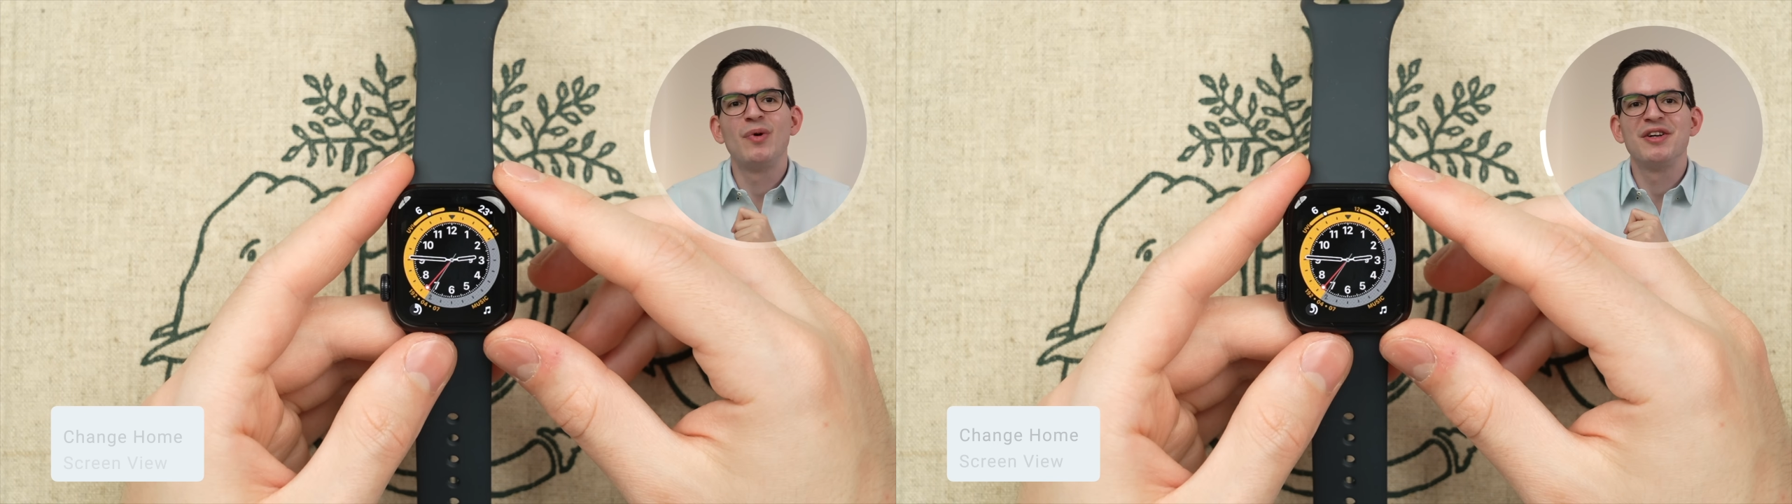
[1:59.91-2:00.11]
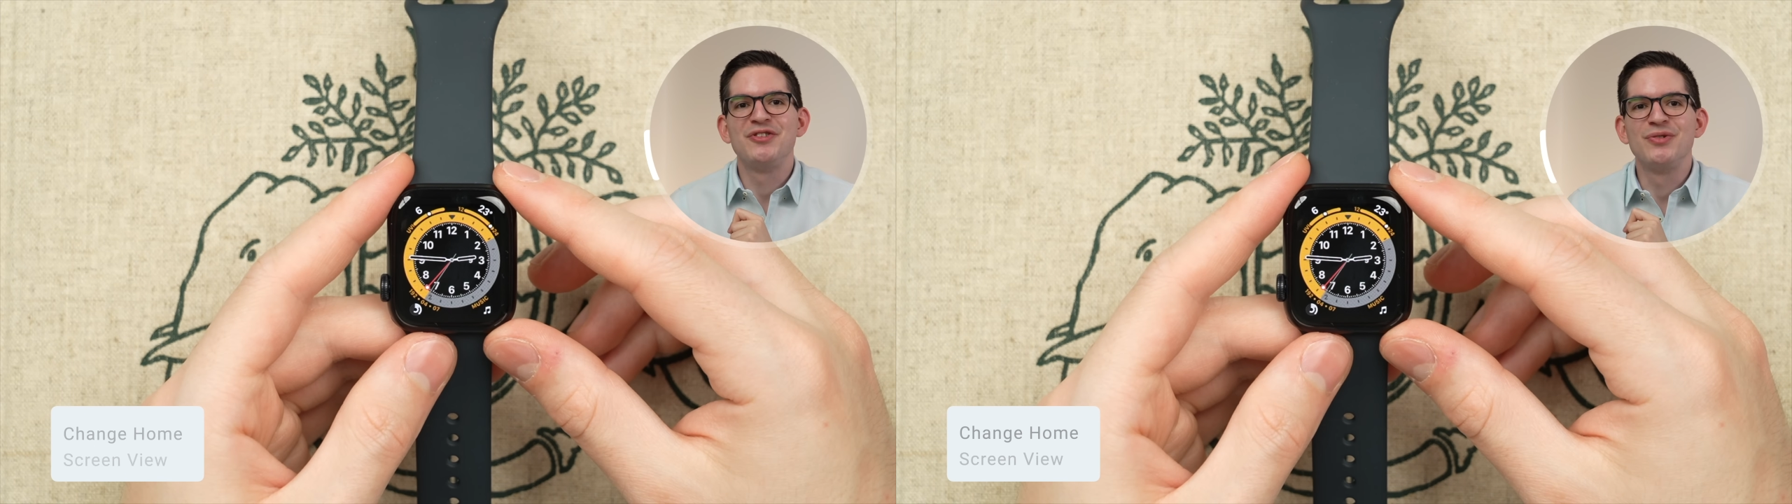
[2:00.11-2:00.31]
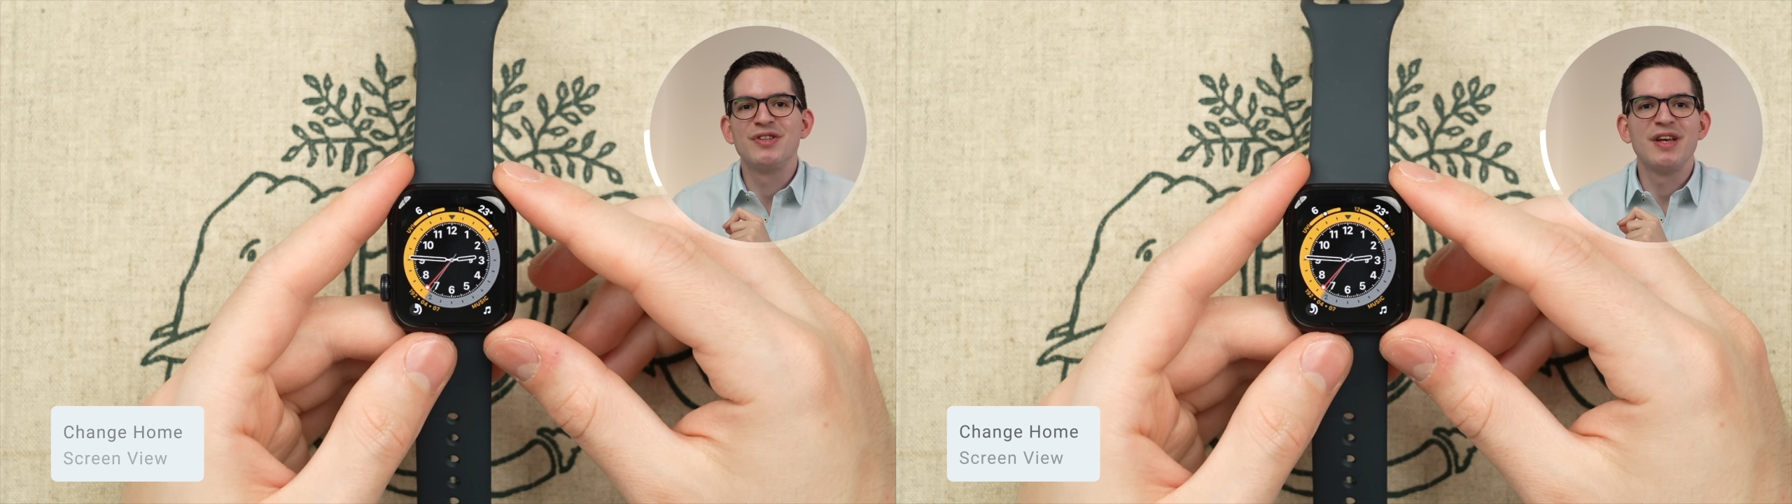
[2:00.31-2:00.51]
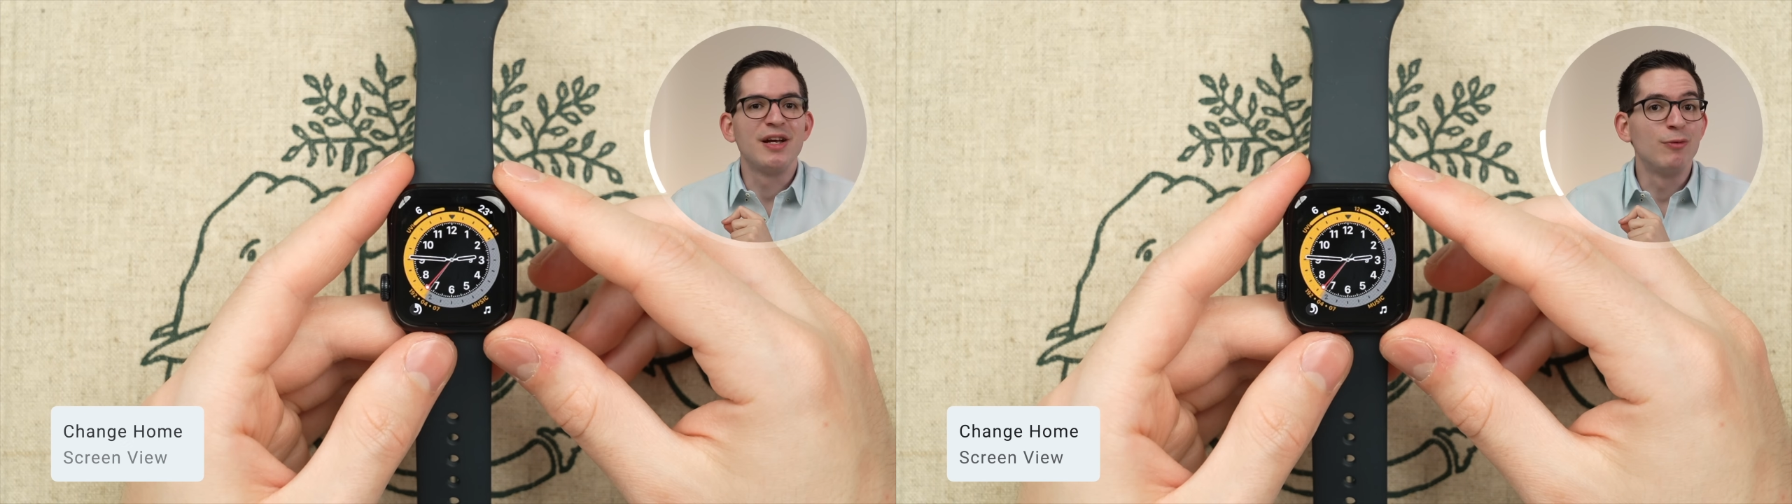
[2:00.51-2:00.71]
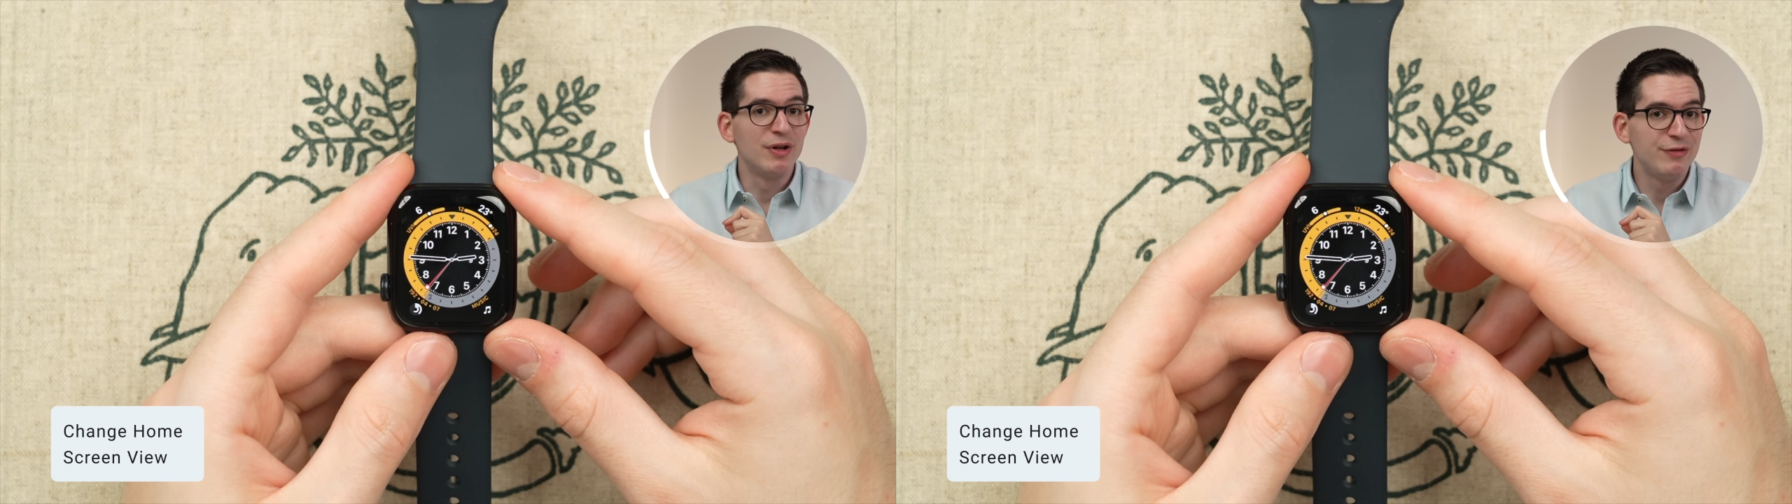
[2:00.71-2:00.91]
Watch uses a
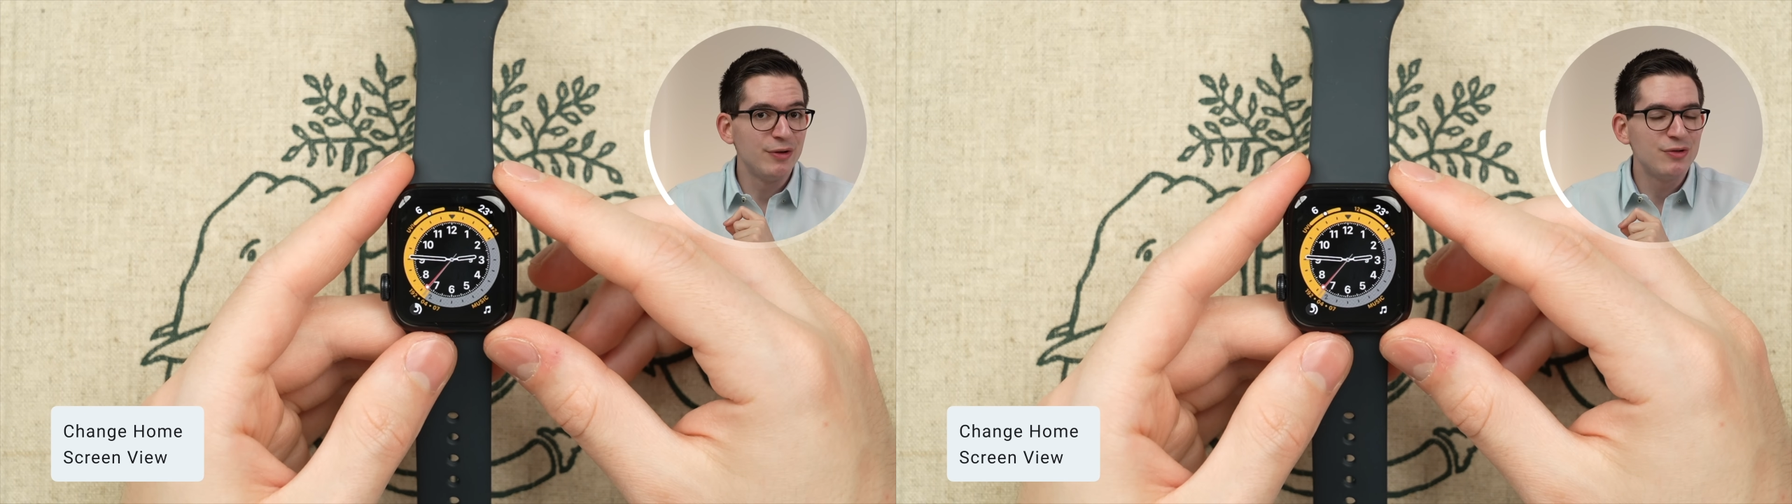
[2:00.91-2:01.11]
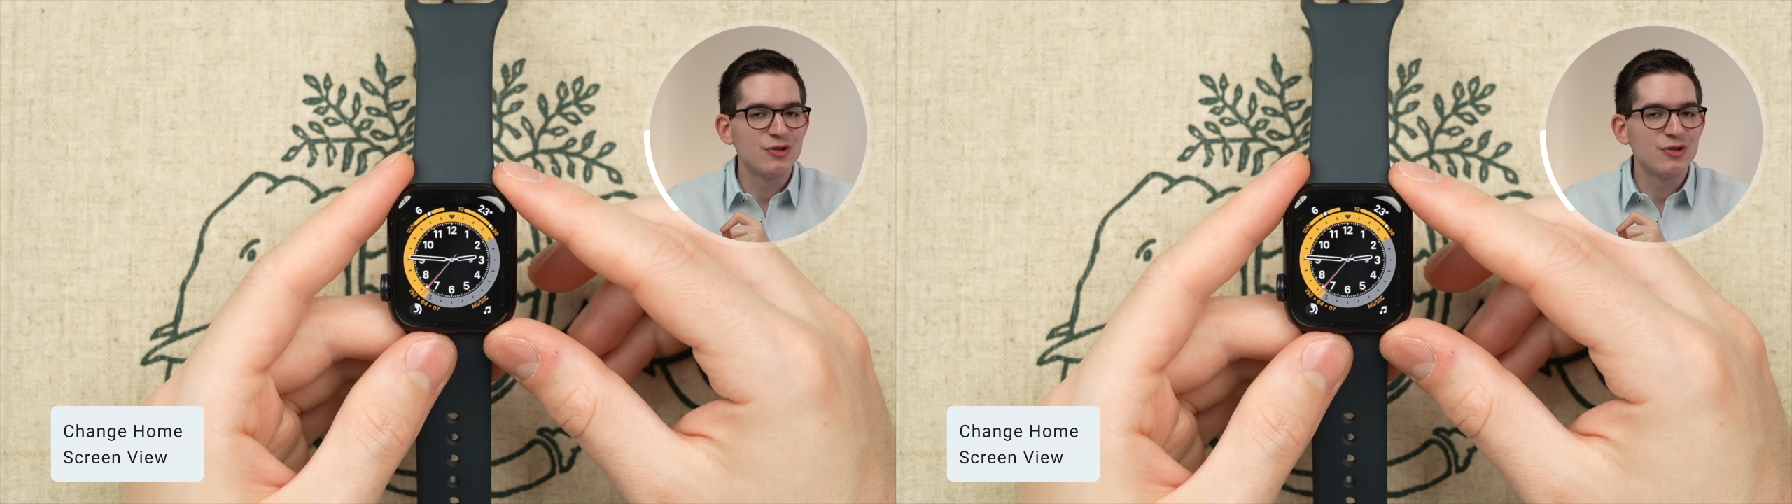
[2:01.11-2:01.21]
grid view